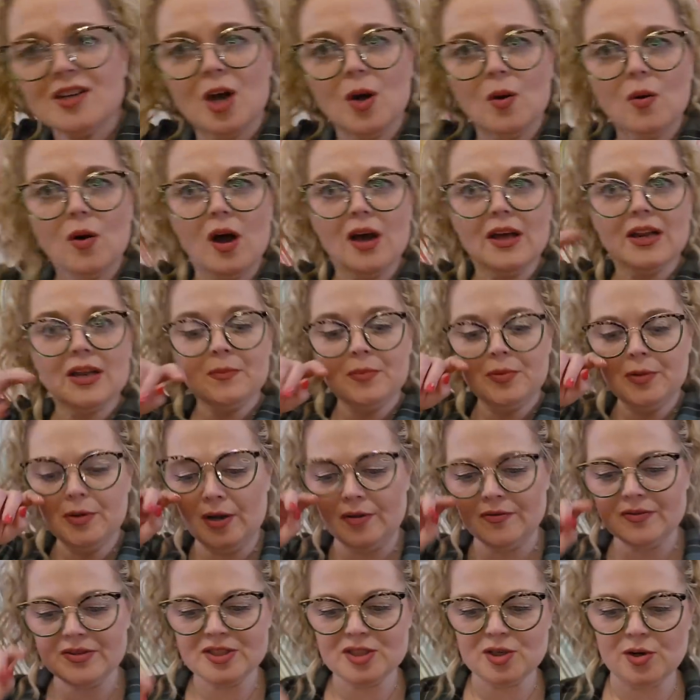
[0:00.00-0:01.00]
go on and put
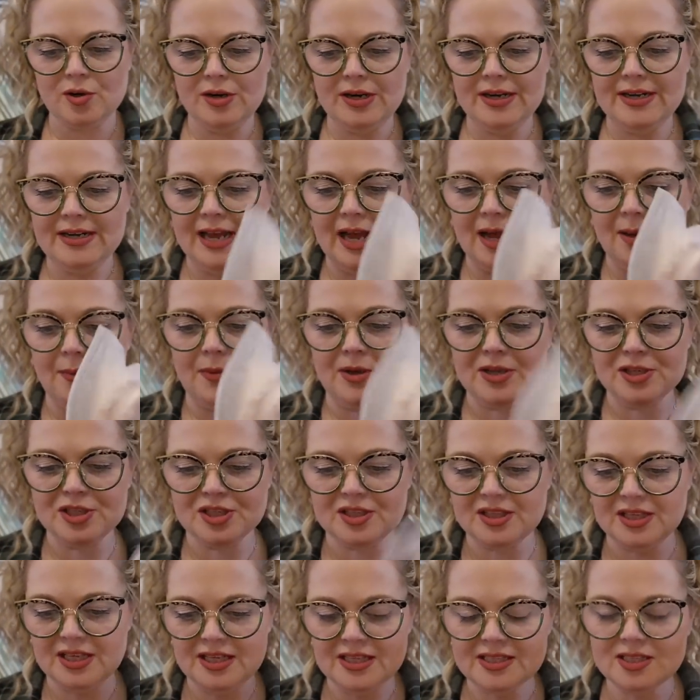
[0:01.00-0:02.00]
on the screen how
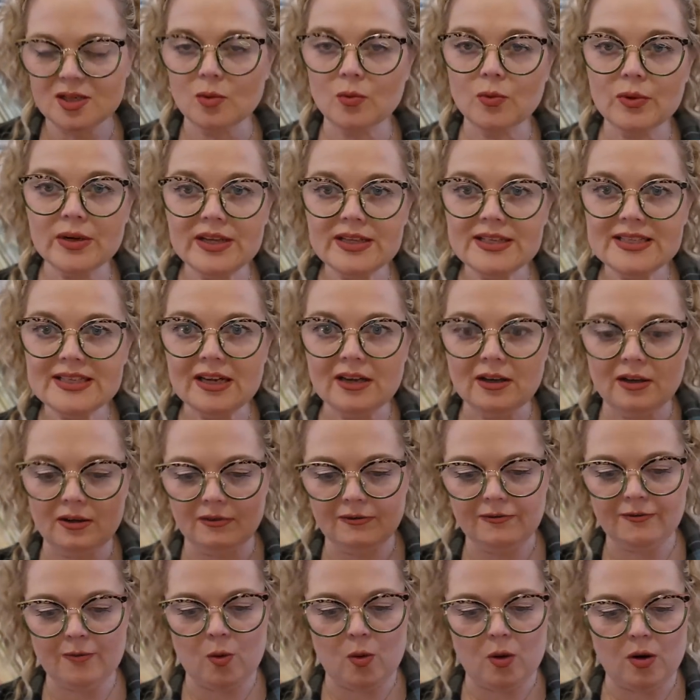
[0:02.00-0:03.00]
much these
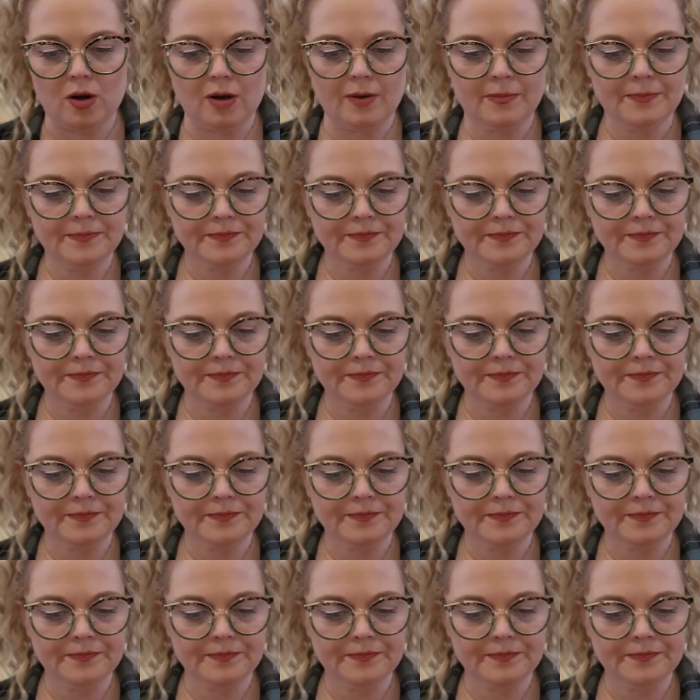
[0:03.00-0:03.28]
retail for